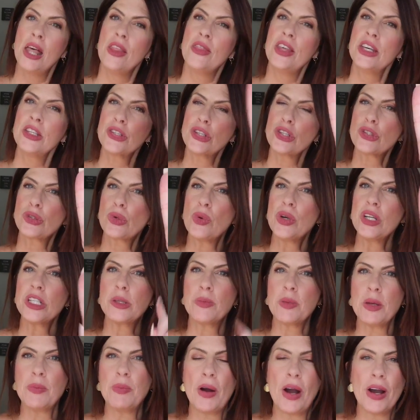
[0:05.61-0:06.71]
This is going to
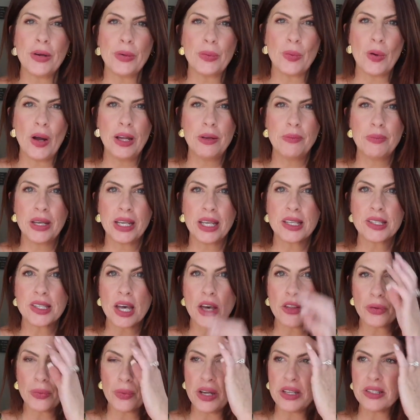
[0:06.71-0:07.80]
be part one because
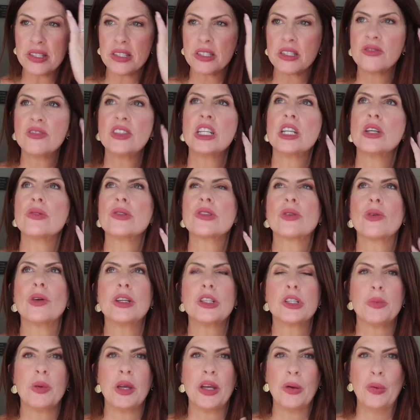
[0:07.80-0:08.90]
otherwise this video is
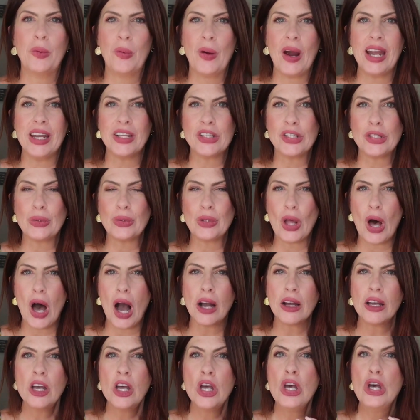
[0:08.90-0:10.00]
going to be way too
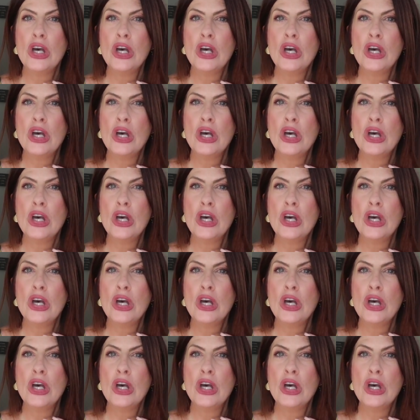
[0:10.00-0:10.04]
long.